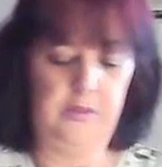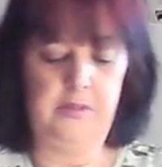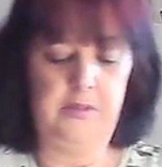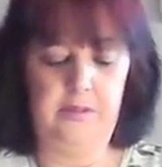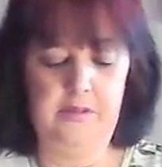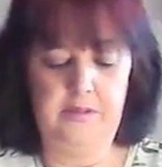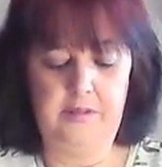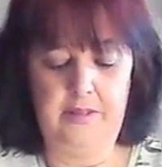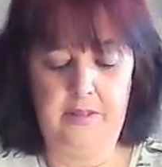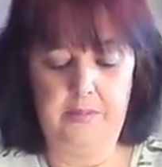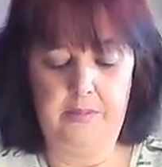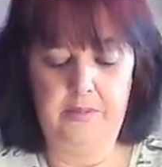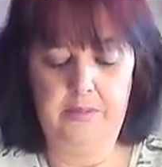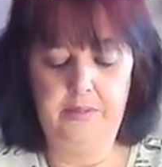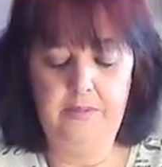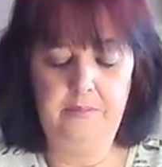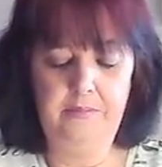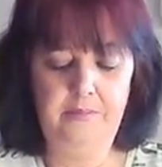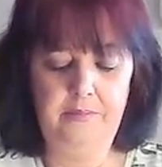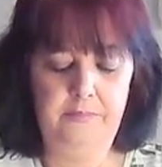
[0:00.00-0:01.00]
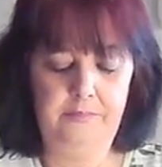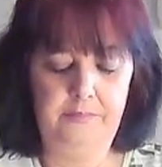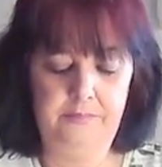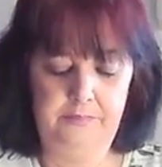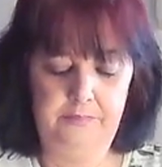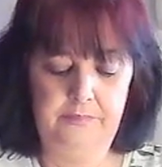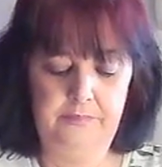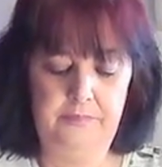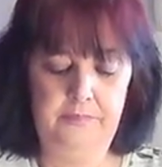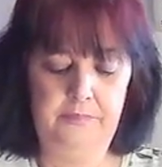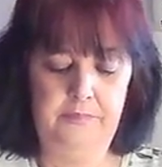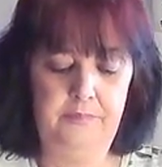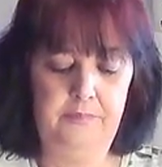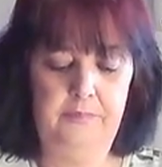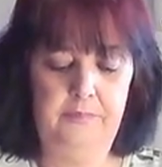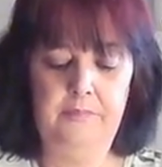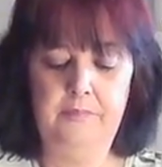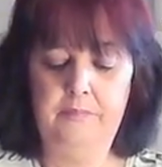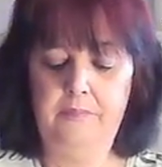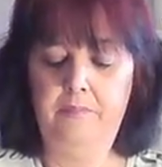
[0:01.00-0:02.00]
Is that one
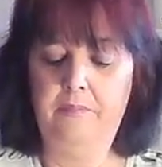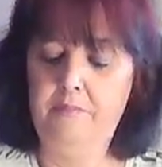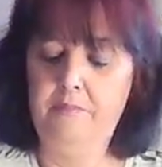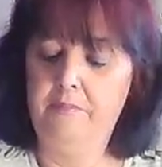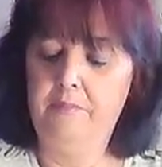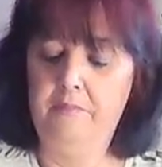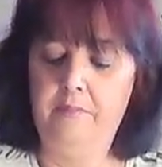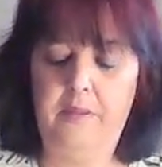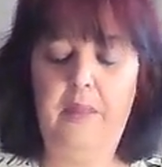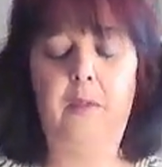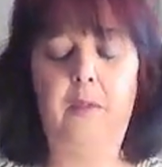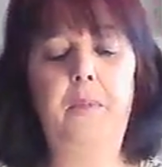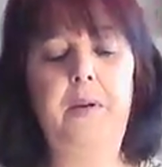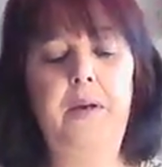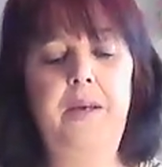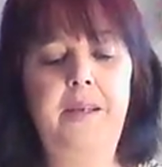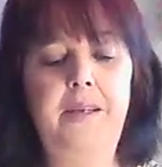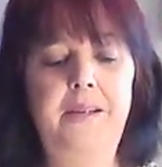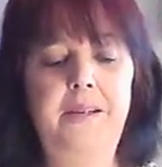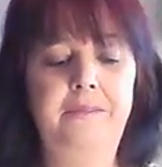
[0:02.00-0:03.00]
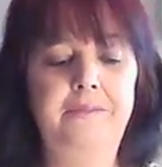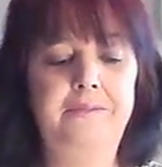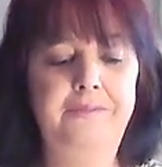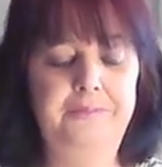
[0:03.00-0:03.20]
that way?